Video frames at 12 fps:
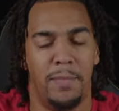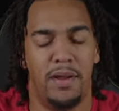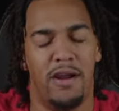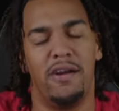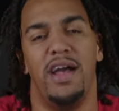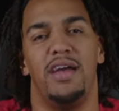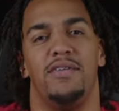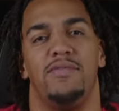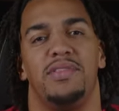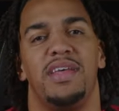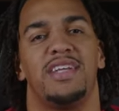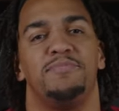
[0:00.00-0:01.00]
All right, well,
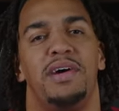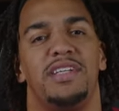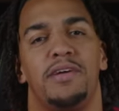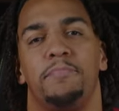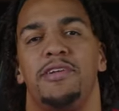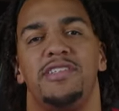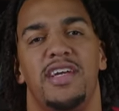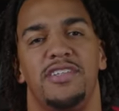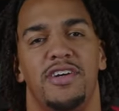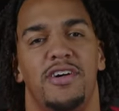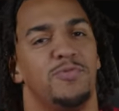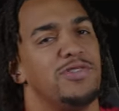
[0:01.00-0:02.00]
thanks much. I appreciate
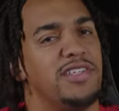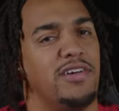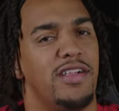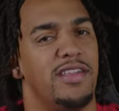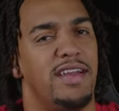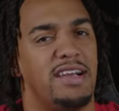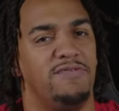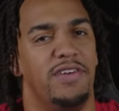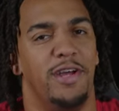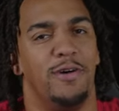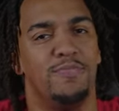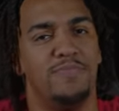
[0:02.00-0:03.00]
y'all, and we'll see y'all in the next
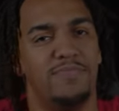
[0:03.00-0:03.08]
video.